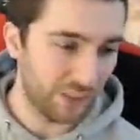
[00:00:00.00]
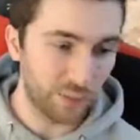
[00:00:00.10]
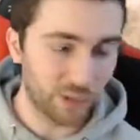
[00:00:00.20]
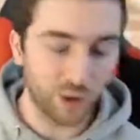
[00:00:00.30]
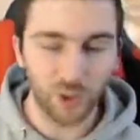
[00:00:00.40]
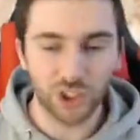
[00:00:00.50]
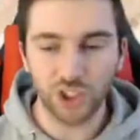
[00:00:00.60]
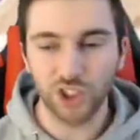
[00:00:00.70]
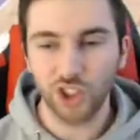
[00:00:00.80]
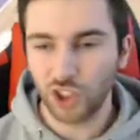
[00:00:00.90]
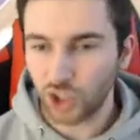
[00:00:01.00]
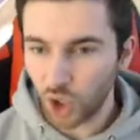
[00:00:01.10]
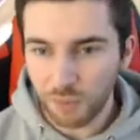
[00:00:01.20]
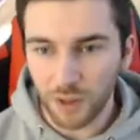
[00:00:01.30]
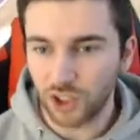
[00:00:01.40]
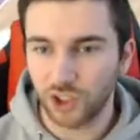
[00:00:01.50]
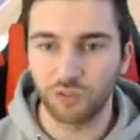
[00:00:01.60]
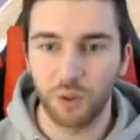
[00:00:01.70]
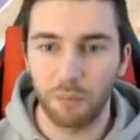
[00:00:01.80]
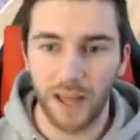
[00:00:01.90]
It would cost so much to
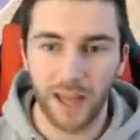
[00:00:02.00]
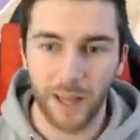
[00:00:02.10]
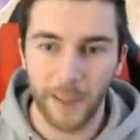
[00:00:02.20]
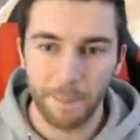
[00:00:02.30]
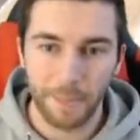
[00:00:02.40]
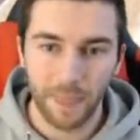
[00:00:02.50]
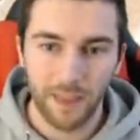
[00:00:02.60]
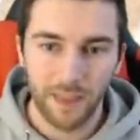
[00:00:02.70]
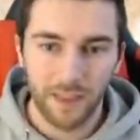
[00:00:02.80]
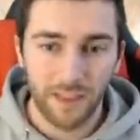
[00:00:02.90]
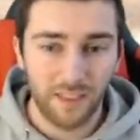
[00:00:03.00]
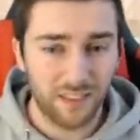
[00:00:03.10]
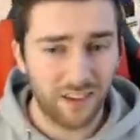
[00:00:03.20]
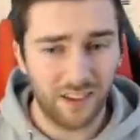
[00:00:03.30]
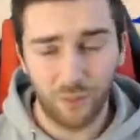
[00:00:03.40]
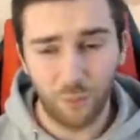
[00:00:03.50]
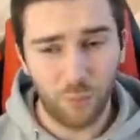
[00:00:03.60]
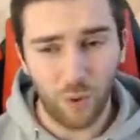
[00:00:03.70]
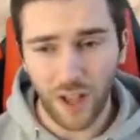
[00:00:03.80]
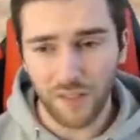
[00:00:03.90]
repair.
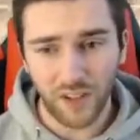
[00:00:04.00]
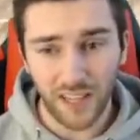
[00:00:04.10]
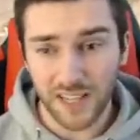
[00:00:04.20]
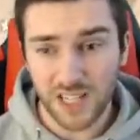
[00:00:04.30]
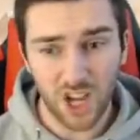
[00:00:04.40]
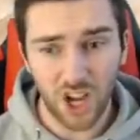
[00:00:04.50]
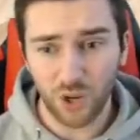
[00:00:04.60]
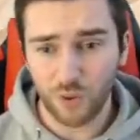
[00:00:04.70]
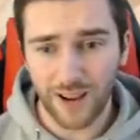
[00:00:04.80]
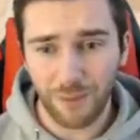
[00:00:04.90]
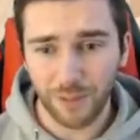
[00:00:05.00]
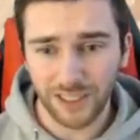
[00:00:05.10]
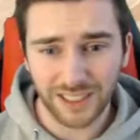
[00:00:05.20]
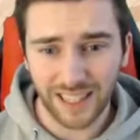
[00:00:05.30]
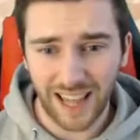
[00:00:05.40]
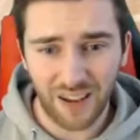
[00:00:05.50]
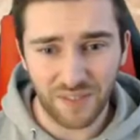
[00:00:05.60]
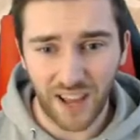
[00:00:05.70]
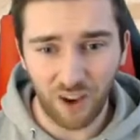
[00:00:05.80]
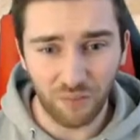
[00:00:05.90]
Whatever internal damage it's going to have
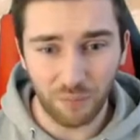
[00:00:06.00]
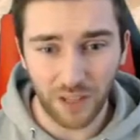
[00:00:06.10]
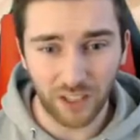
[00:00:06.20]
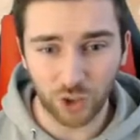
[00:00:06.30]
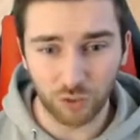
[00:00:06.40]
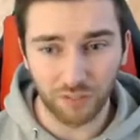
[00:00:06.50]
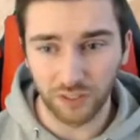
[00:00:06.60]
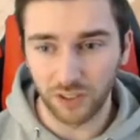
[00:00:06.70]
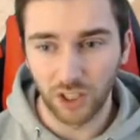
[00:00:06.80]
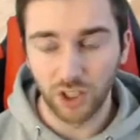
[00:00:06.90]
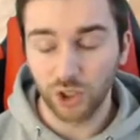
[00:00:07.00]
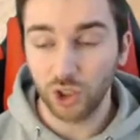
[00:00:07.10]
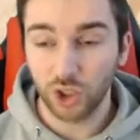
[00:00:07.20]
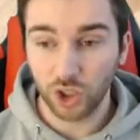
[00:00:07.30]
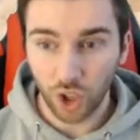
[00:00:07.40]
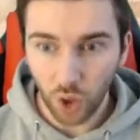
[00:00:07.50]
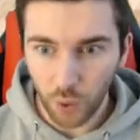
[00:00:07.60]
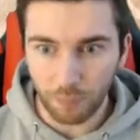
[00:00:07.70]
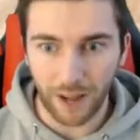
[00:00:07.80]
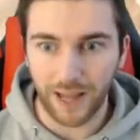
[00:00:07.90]
now from being driven
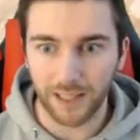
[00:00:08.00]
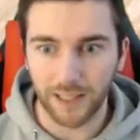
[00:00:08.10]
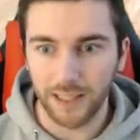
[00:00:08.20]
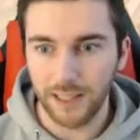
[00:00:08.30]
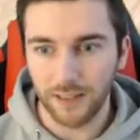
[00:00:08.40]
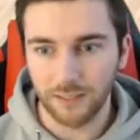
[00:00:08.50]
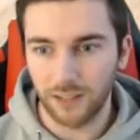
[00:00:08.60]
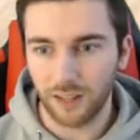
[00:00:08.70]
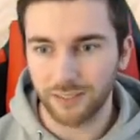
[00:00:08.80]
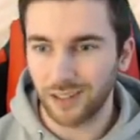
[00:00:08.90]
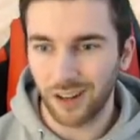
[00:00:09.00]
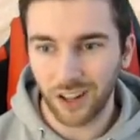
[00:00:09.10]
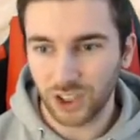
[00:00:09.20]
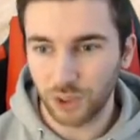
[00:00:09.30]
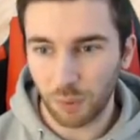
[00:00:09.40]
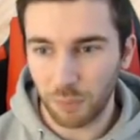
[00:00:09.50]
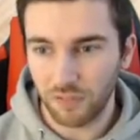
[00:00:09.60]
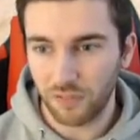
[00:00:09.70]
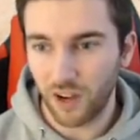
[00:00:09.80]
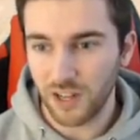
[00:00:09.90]
so badly. And, like, the clutch is probably
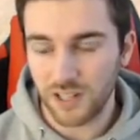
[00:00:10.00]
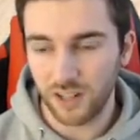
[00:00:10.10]
fucked.